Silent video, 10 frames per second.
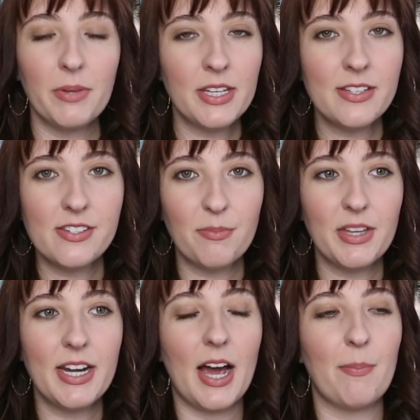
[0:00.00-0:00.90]
But then
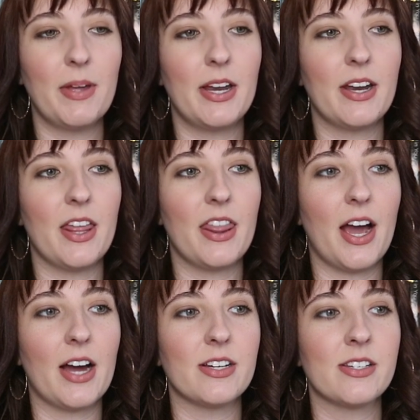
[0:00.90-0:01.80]
something happened
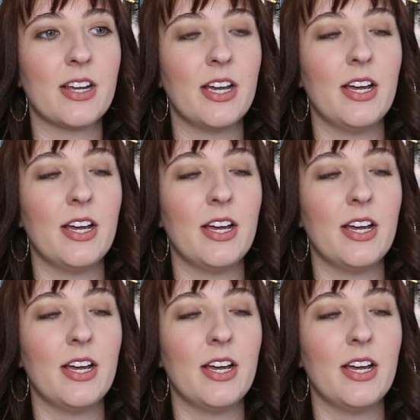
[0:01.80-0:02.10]
that